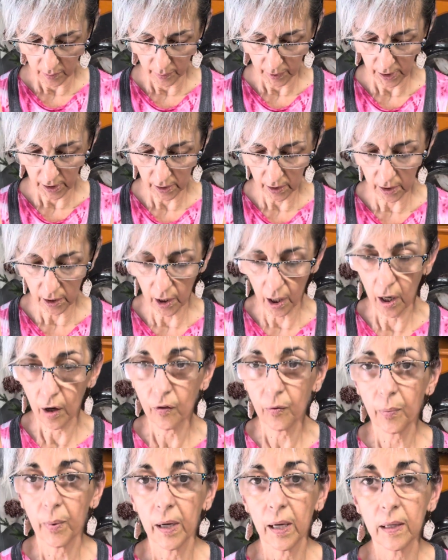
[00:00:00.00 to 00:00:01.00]
peel it off,
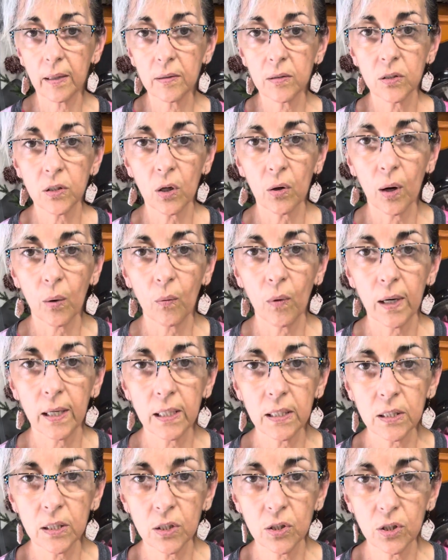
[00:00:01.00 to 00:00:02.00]
but so I want
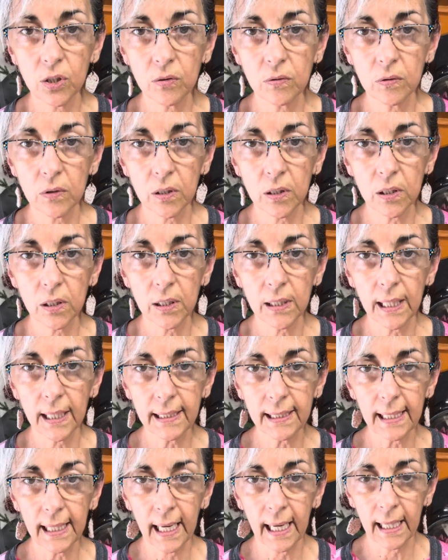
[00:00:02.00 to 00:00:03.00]
it to look
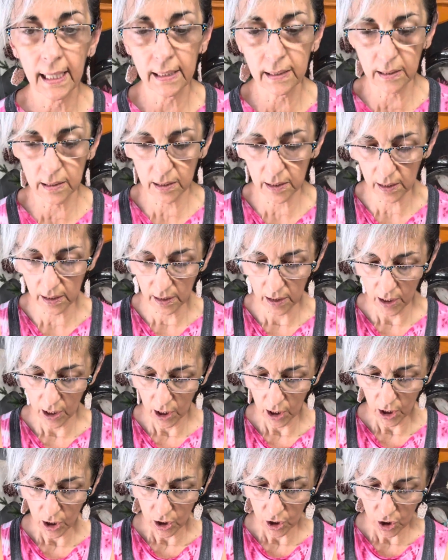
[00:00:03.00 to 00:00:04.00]
like that.
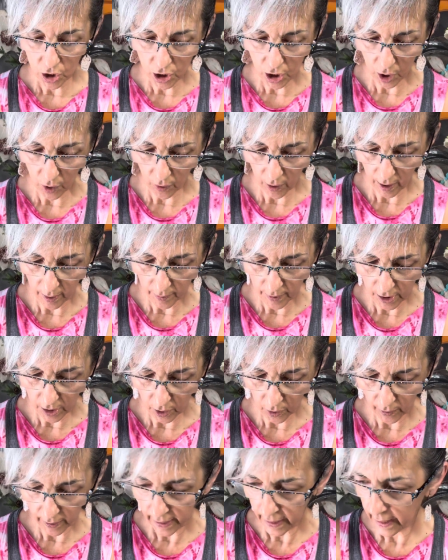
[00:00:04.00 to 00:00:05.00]
So I'm going to
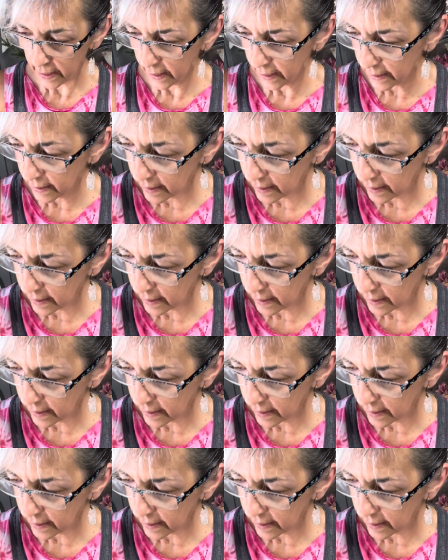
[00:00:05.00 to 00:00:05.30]
go ahead